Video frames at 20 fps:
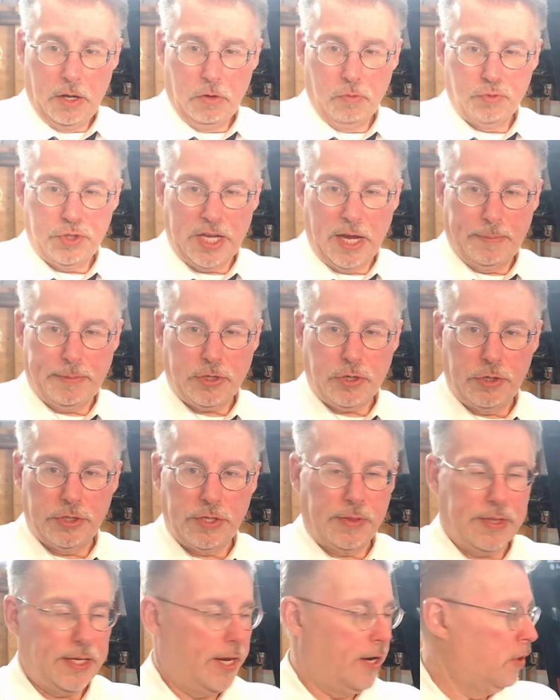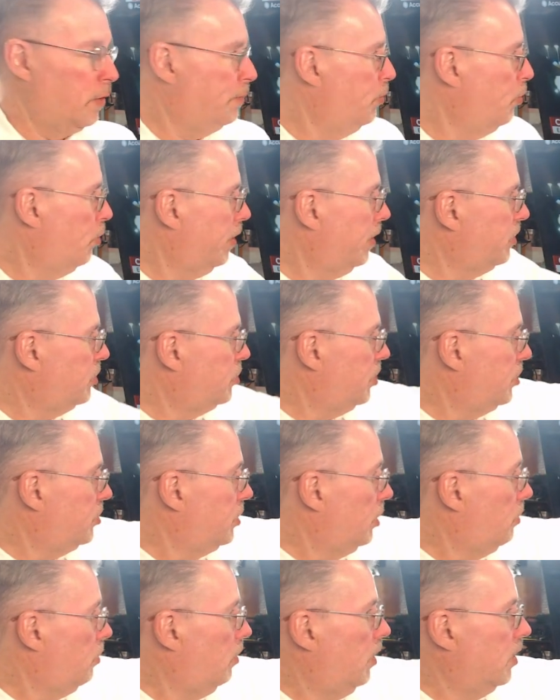Temperatures at the airport
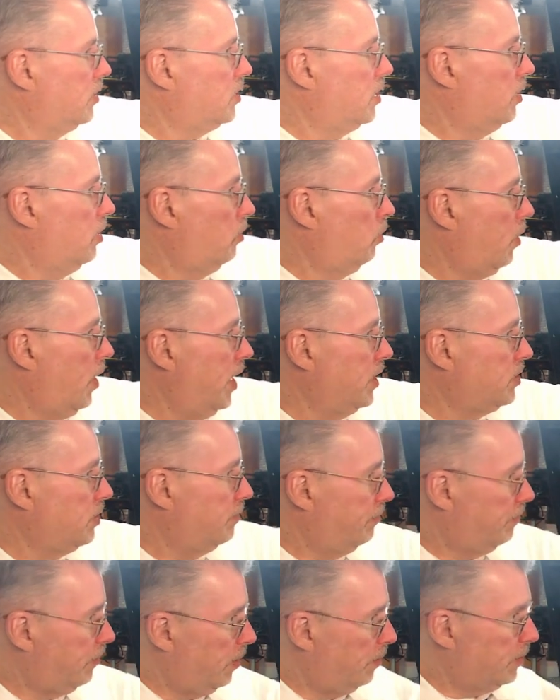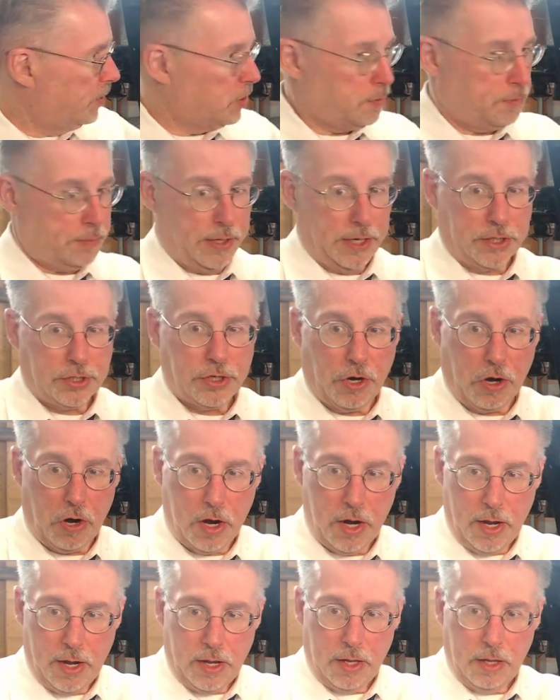just across the horizon from this
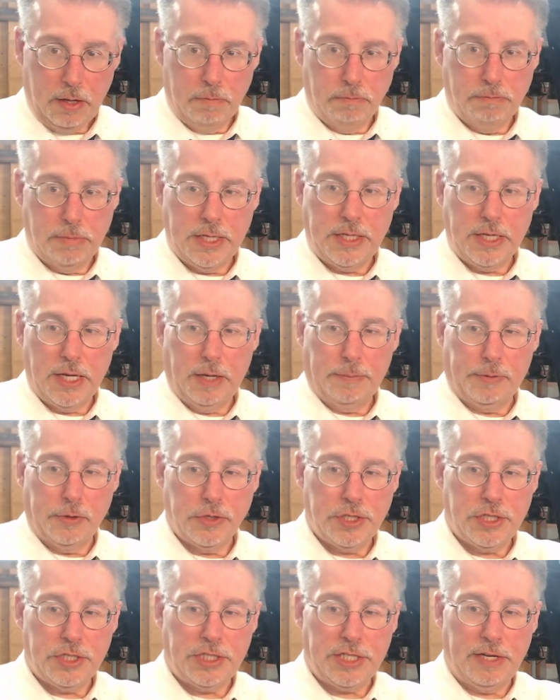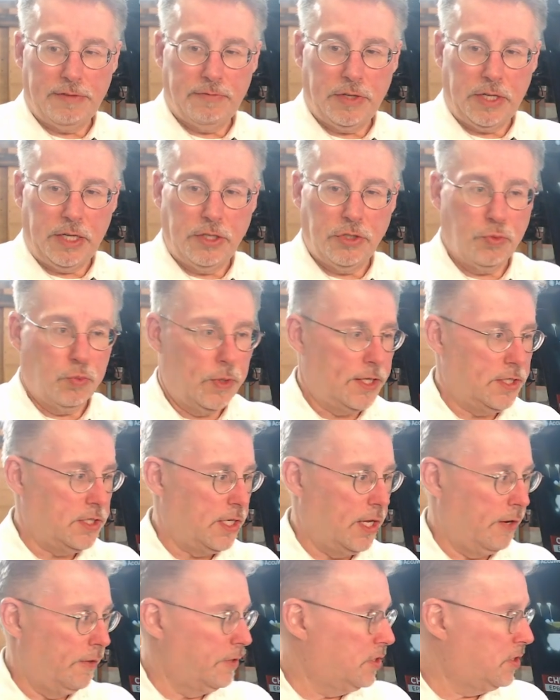picture, mid to upper 70s,
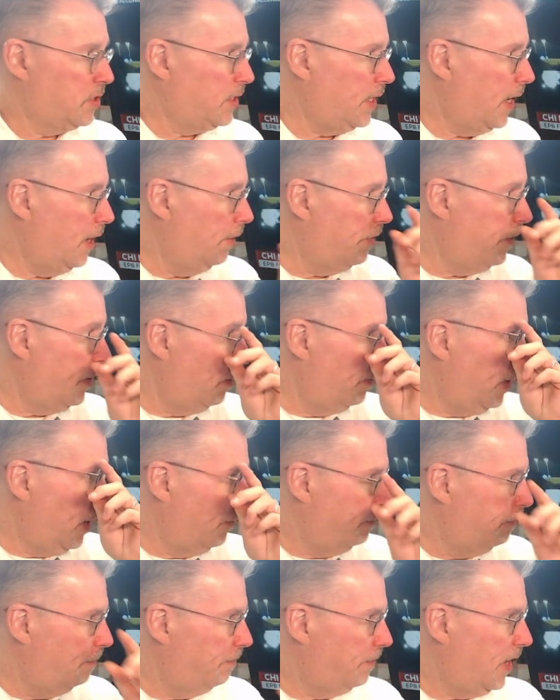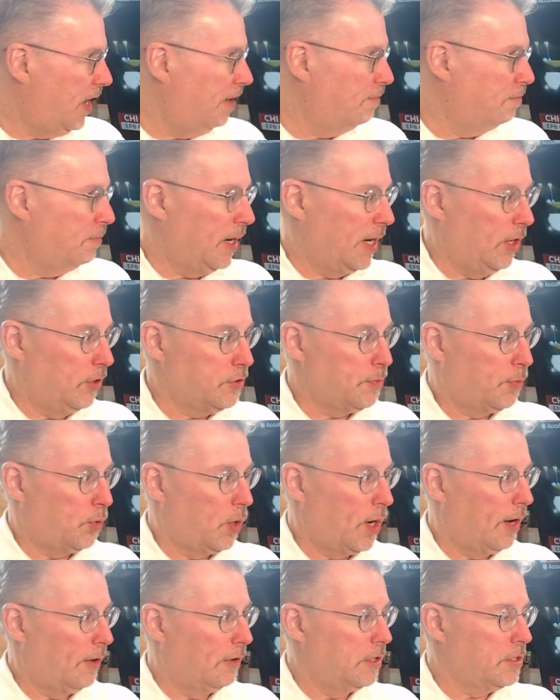winds out of the south at about 5 miles
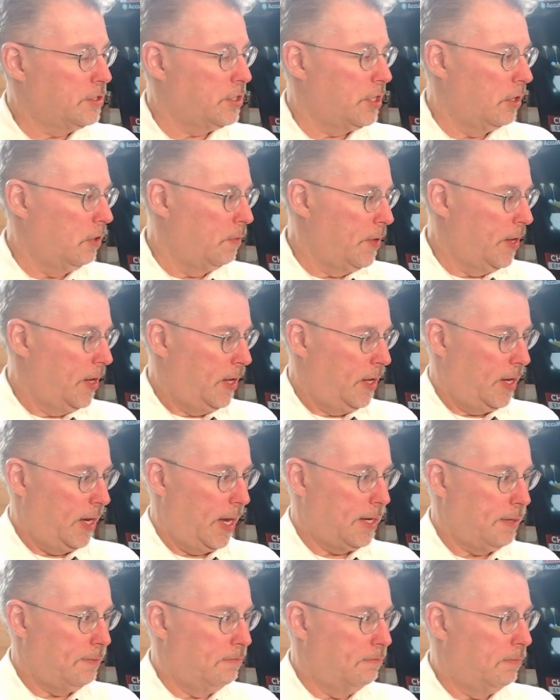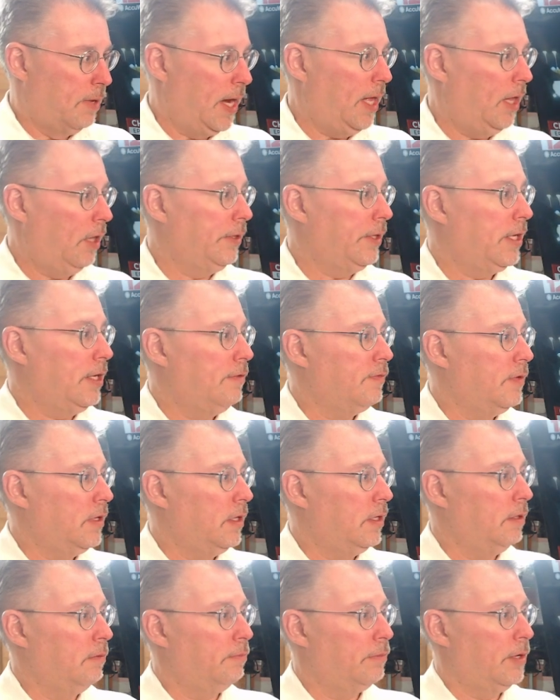per hour. So a mild
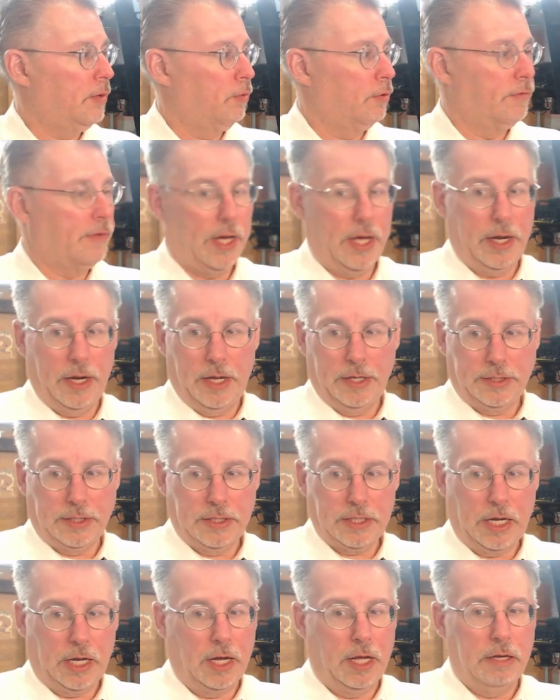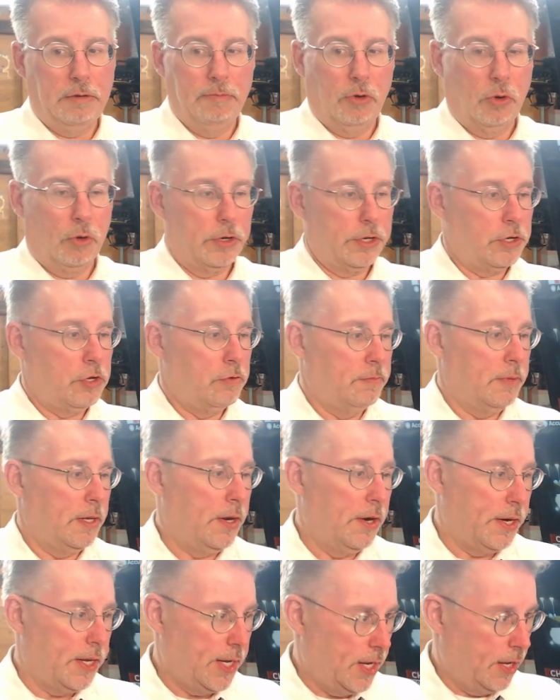evening, but we've got a ton more
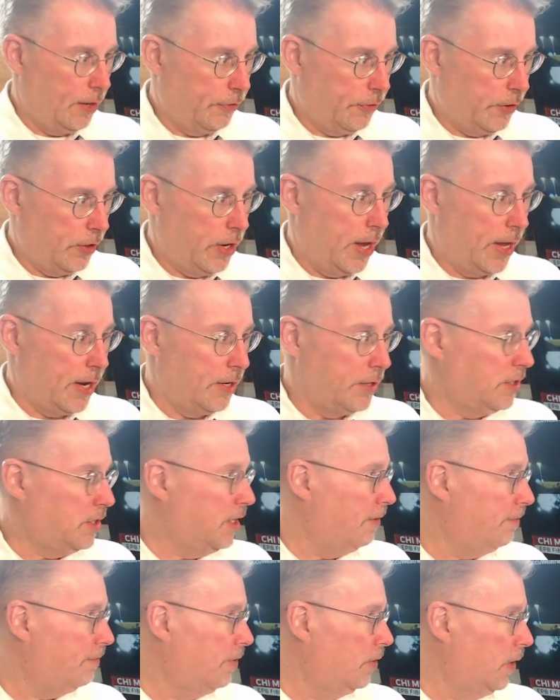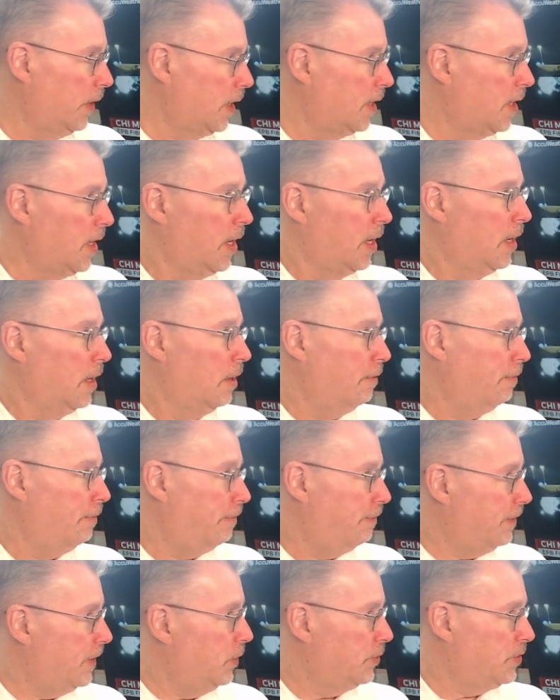humidity out there, and it definitely
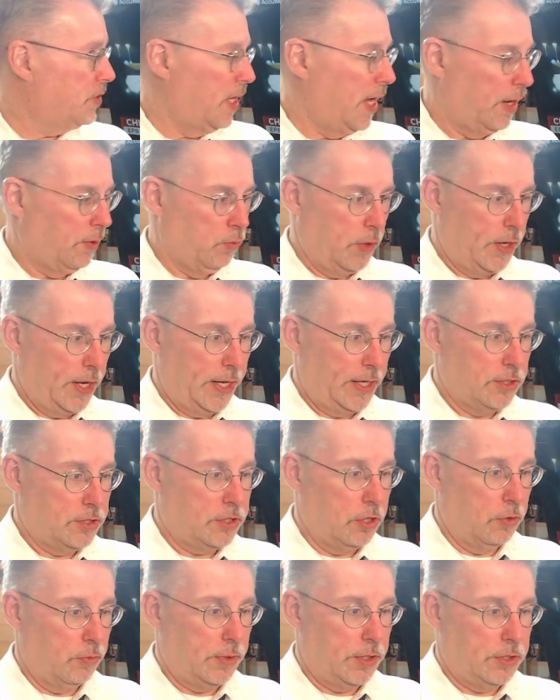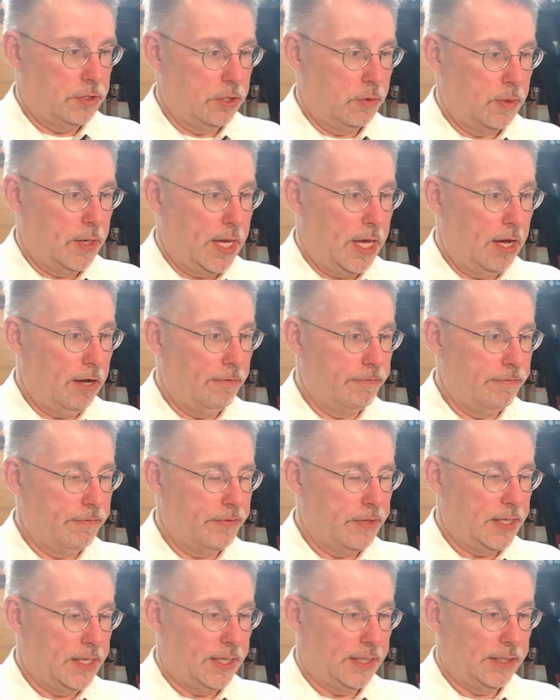feels that way. So we do
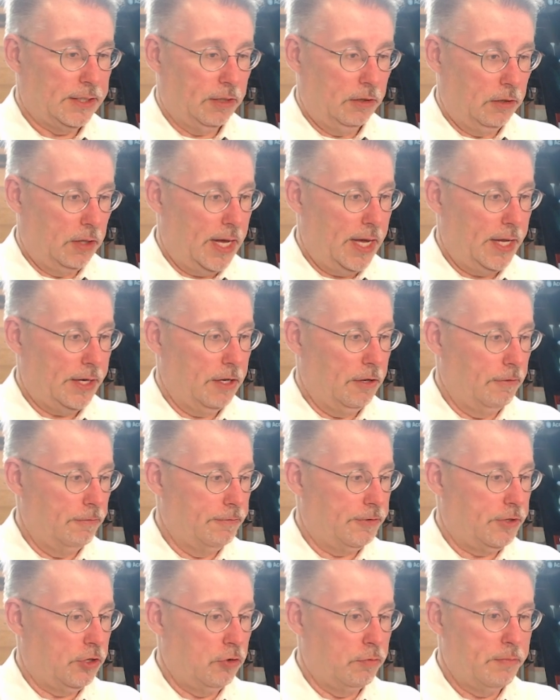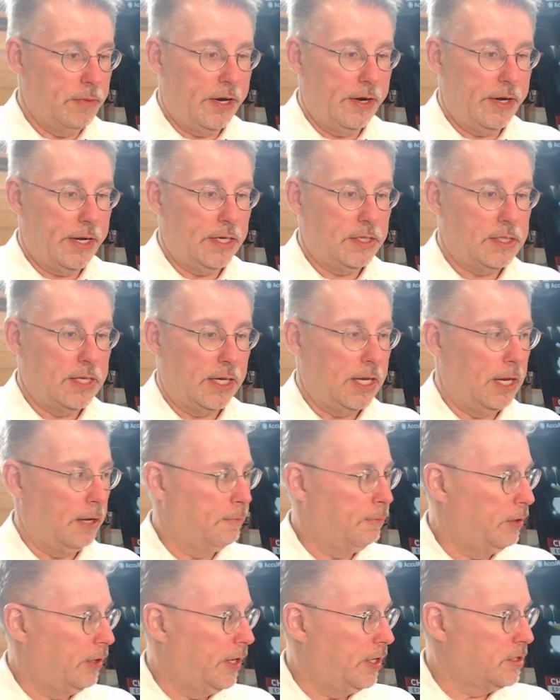have a lot of humidity taking
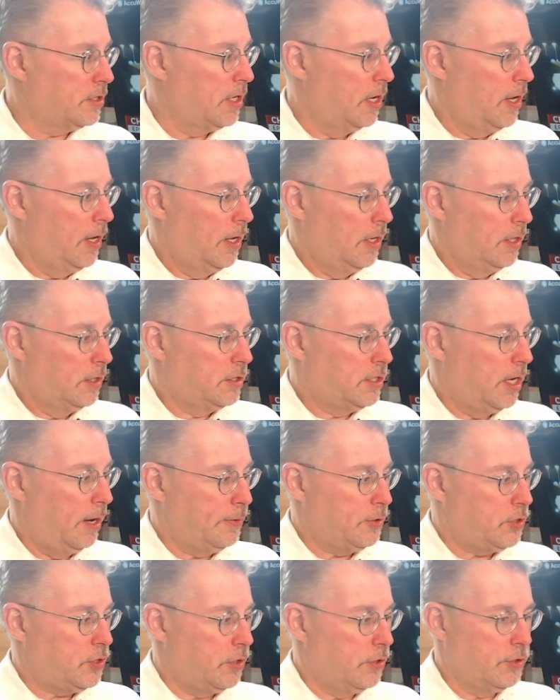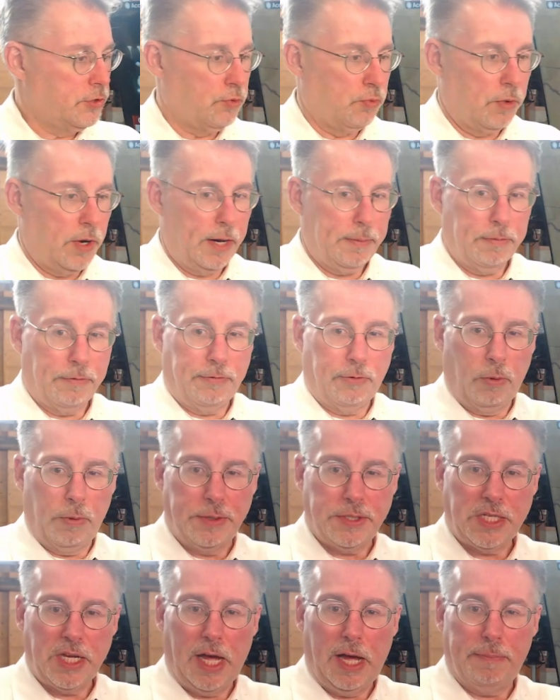place. Temperatures right before
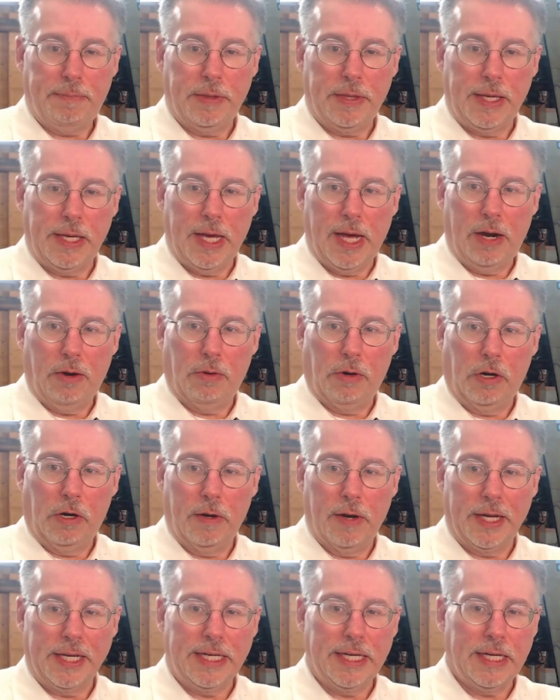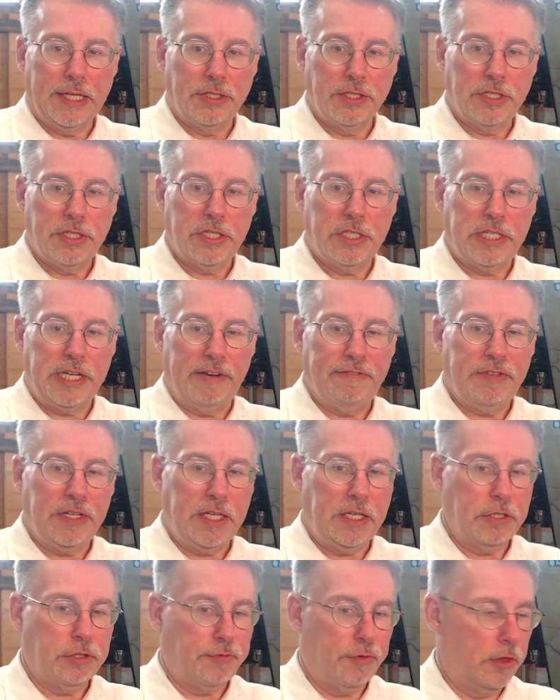the top of the hour, again,
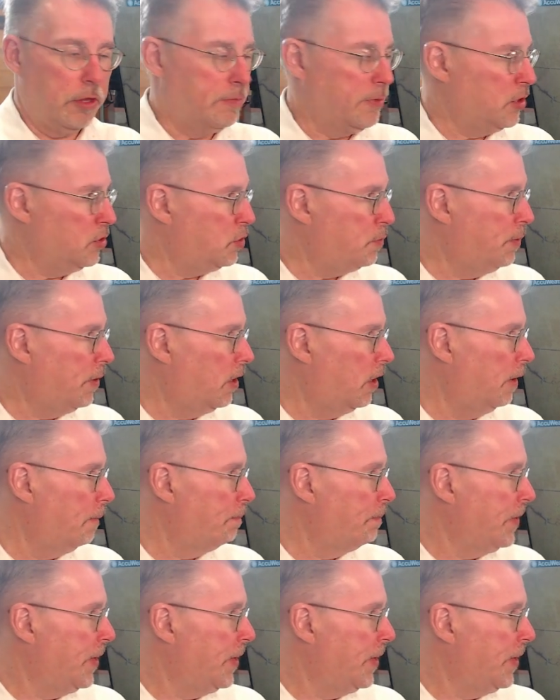70s for the most part